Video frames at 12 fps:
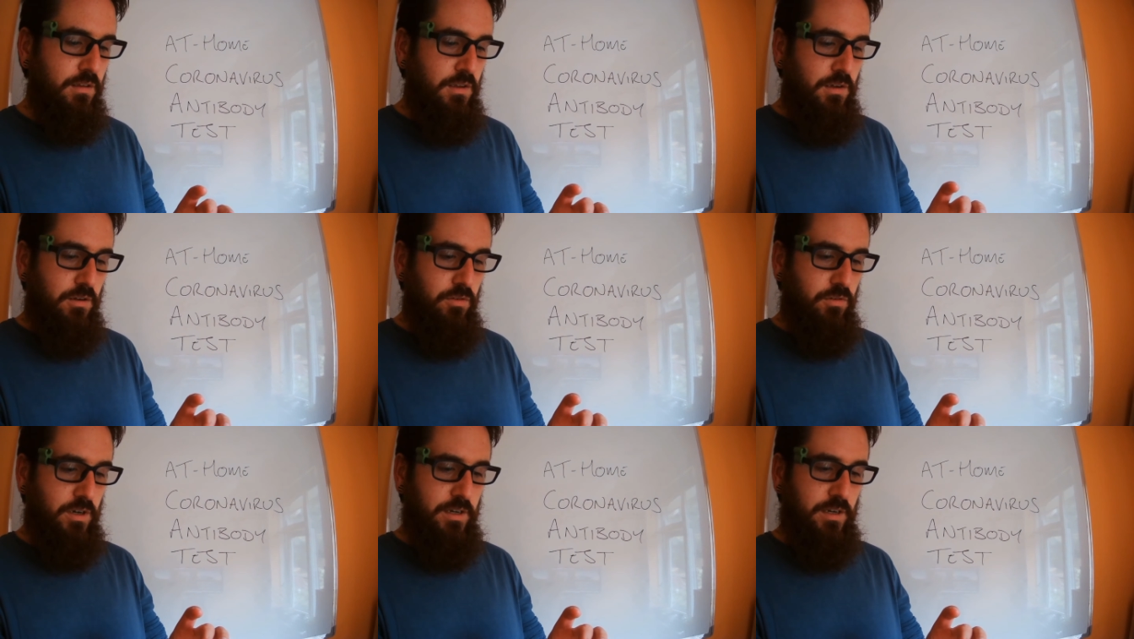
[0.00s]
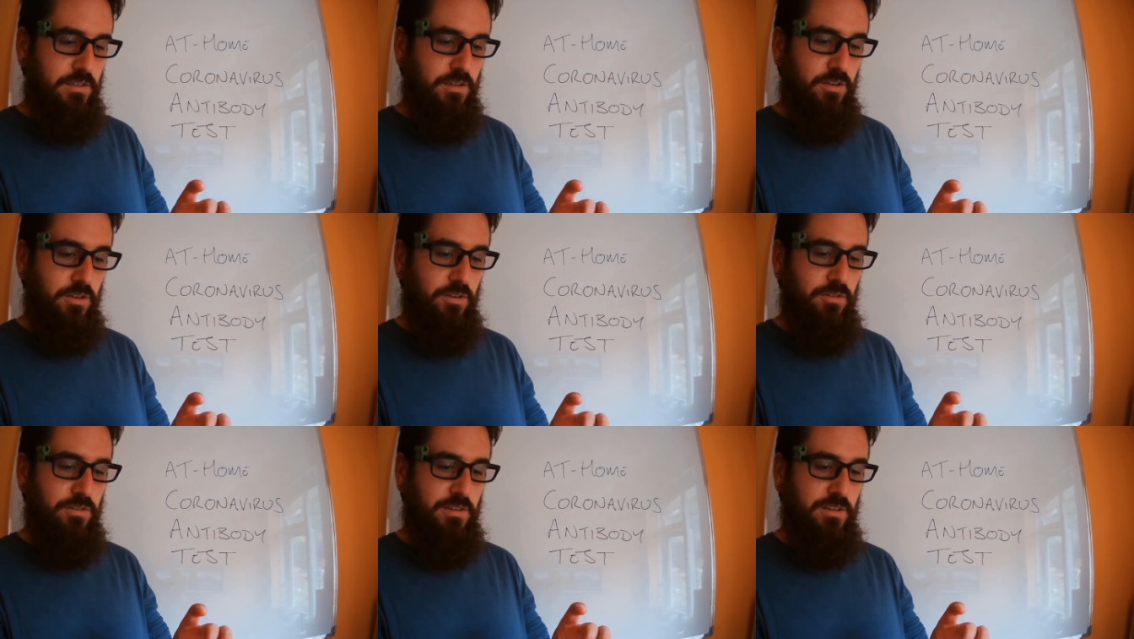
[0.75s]
and all I need to do,
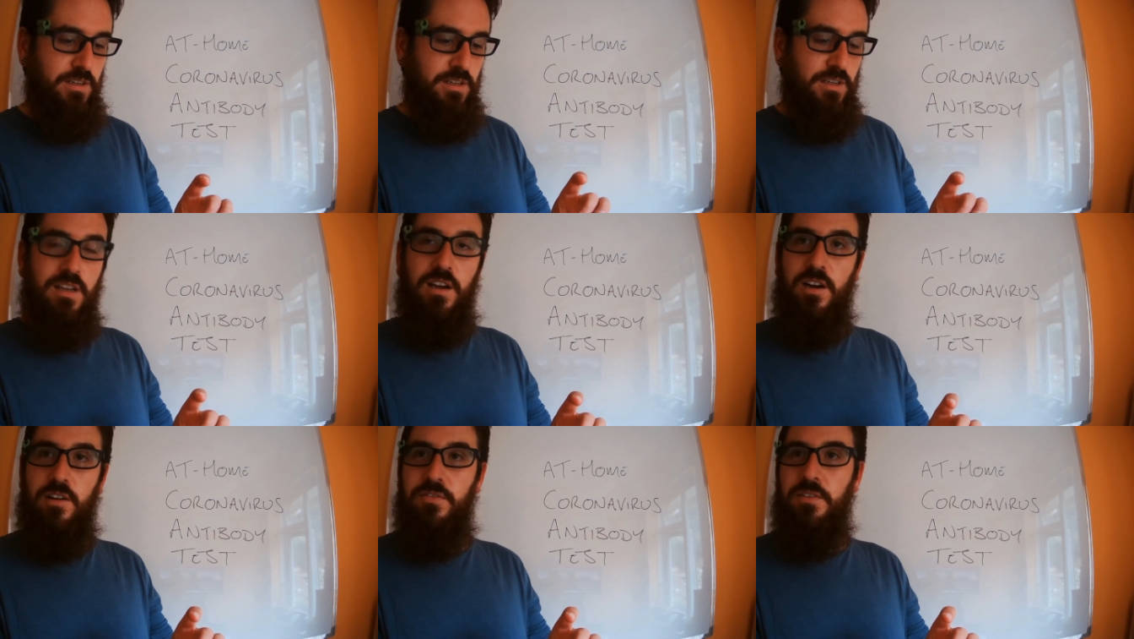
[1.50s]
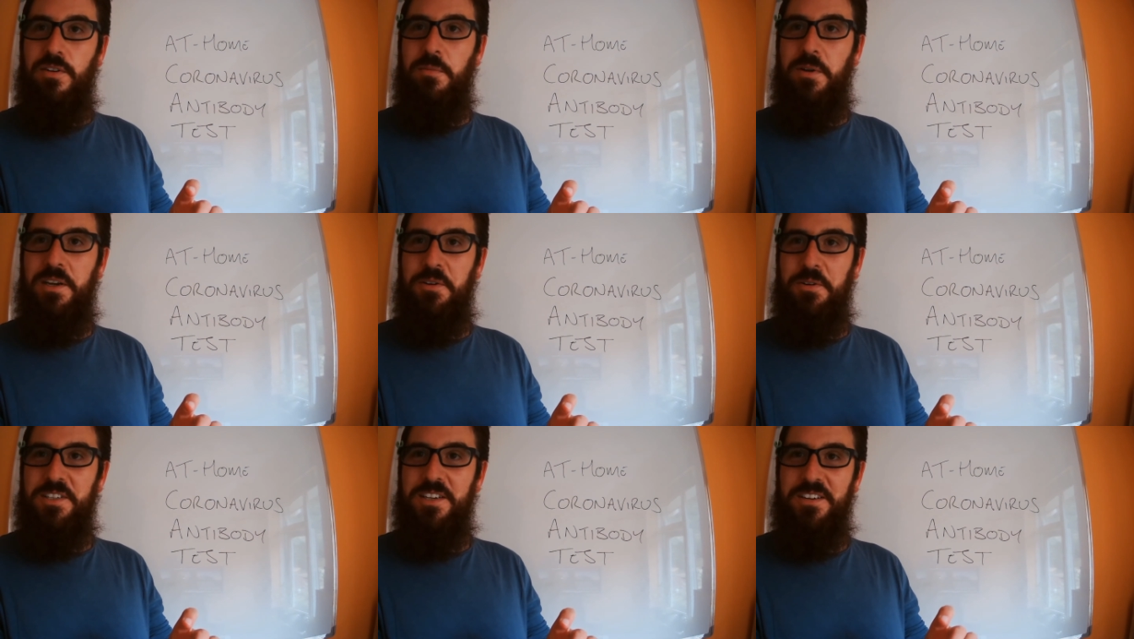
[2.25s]
if I make a
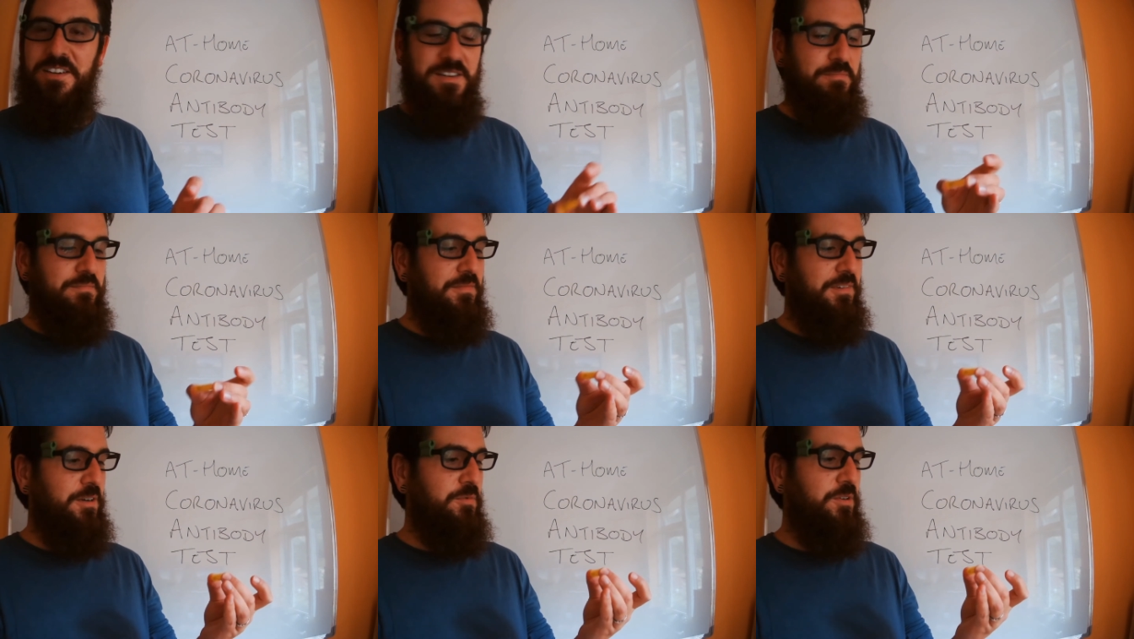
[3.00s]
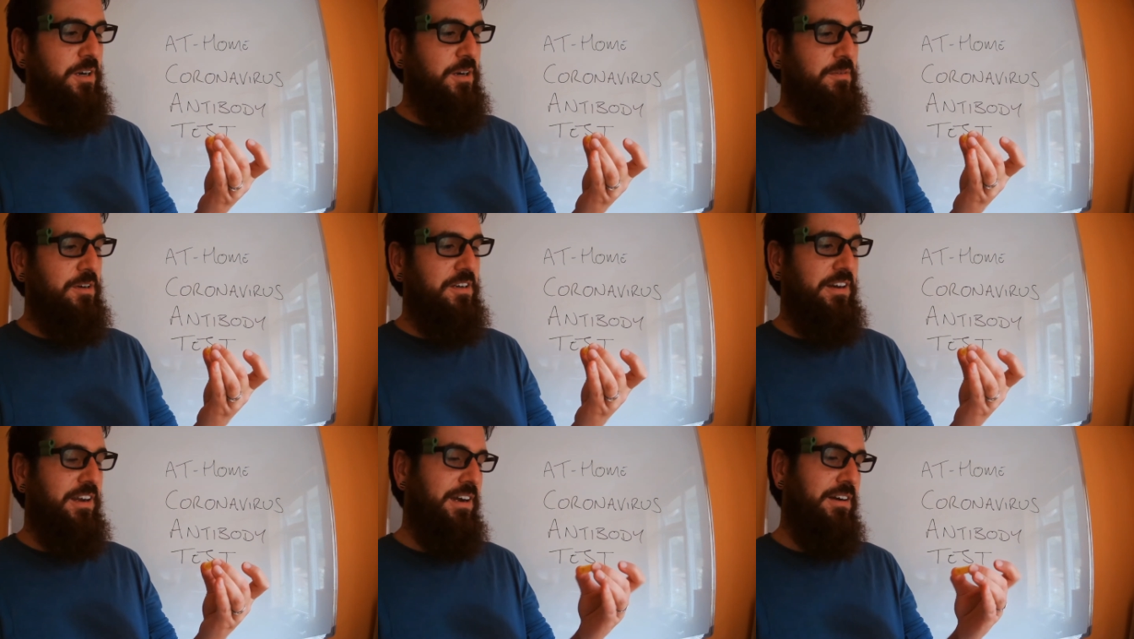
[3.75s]
noise here, I'm sorry, I might cut
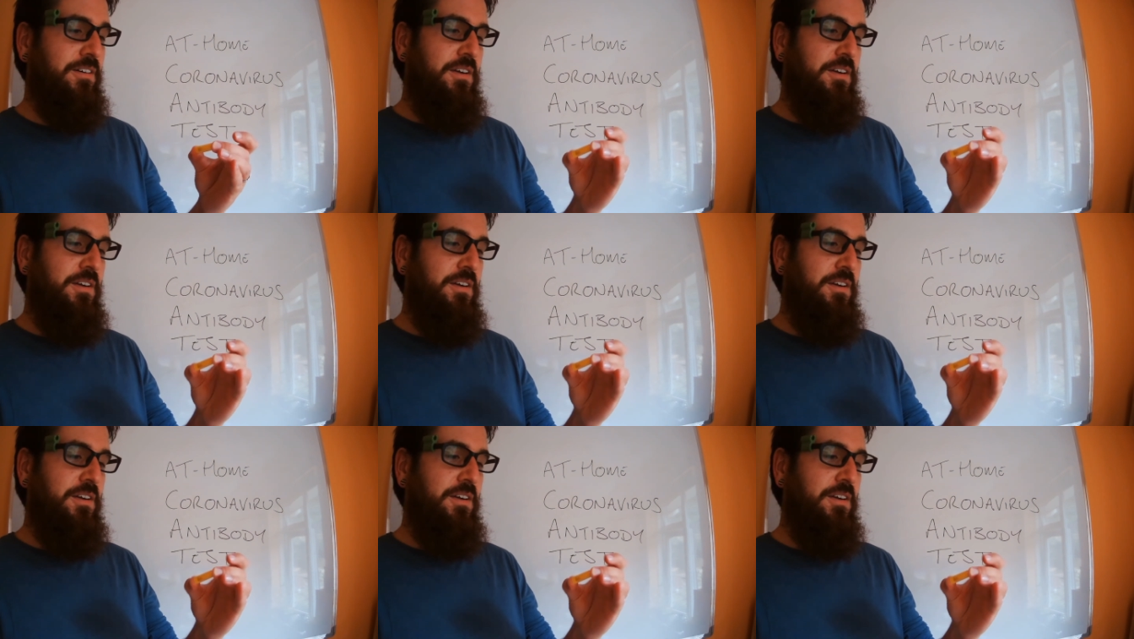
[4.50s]
it out.